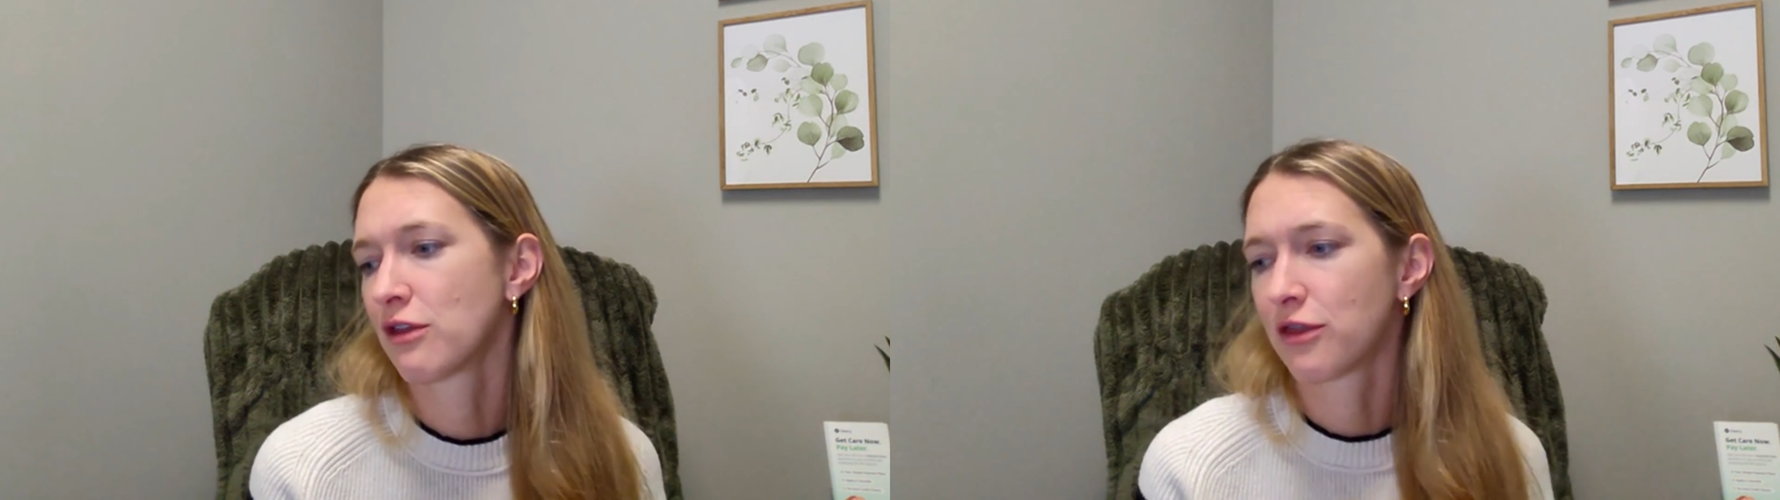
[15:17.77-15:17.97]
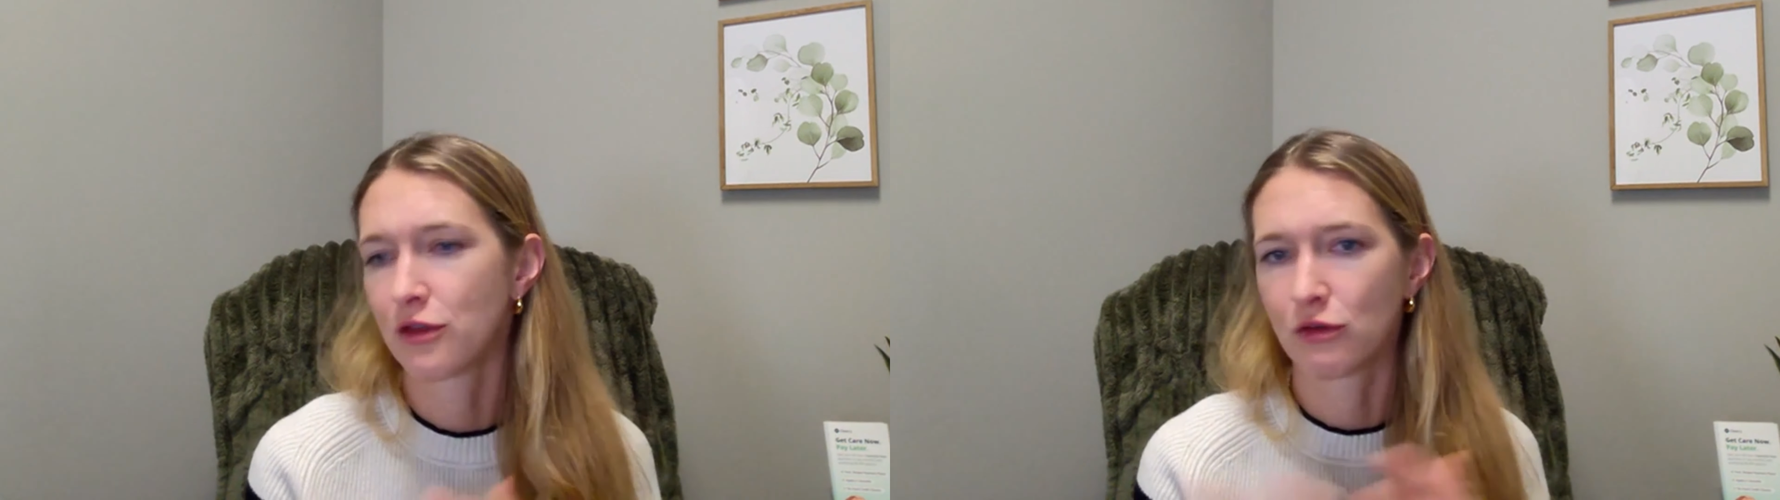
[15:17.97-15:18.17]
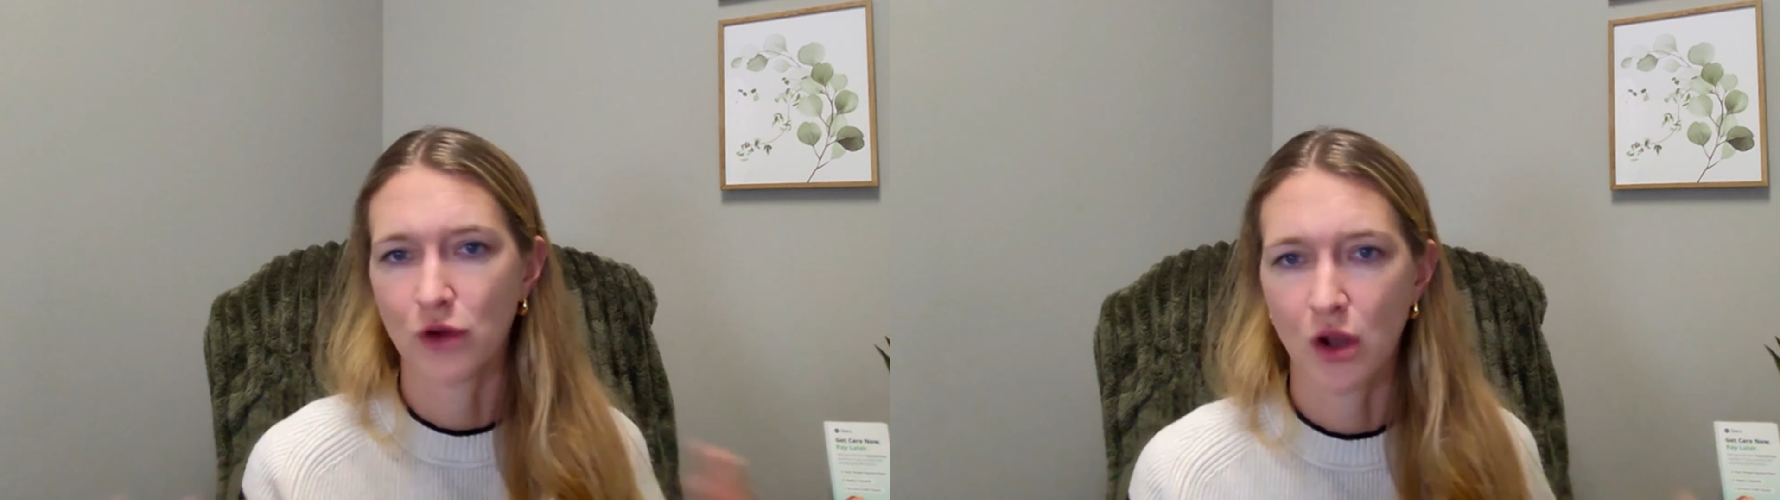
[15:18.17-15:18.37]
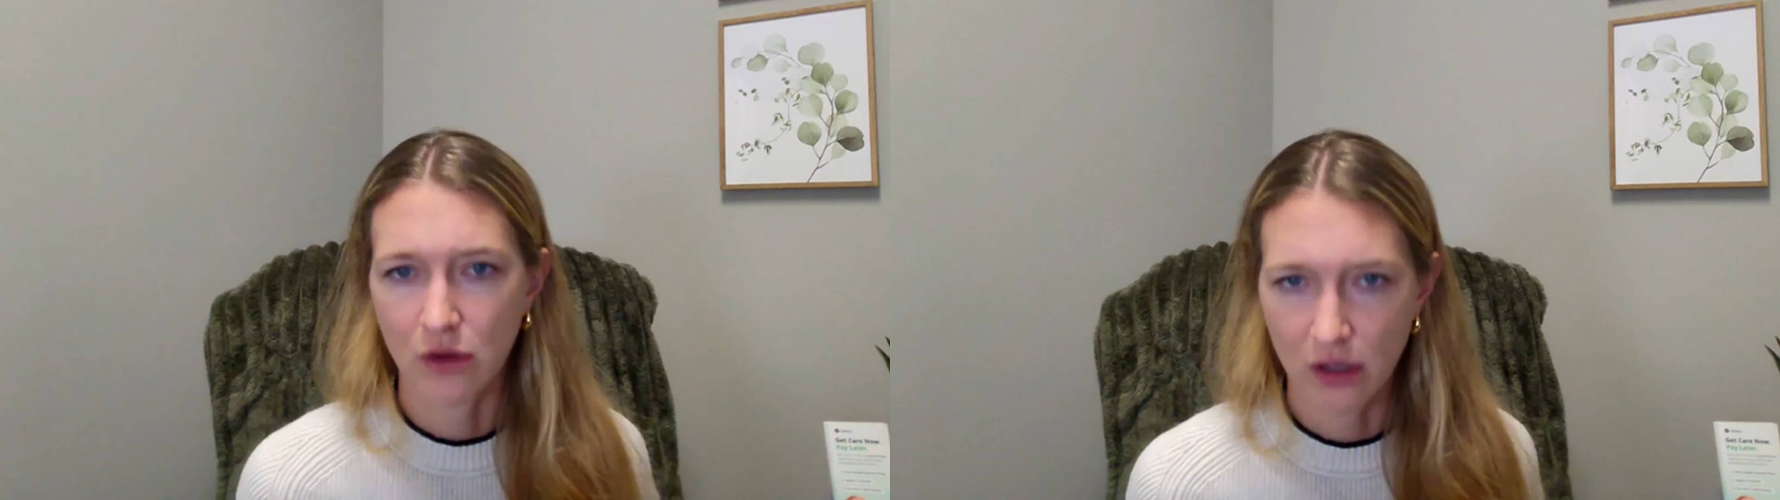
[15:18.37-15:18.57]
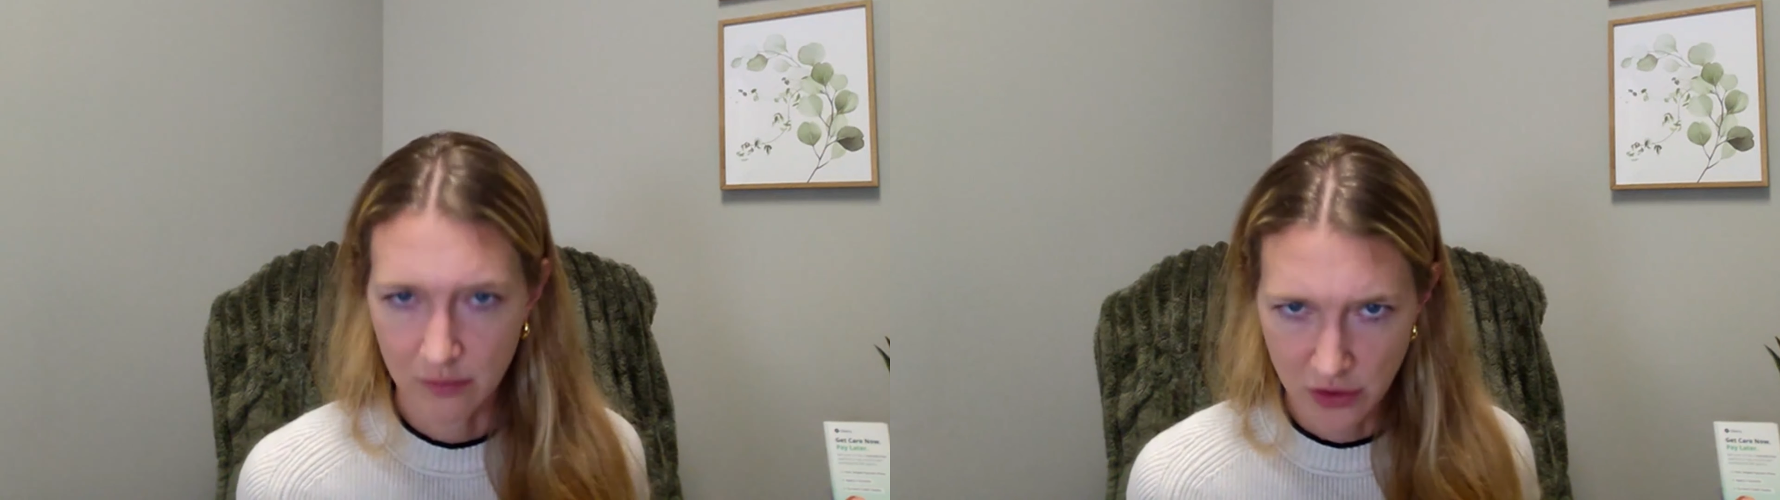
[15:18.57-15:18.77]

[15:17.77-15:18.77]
thrown on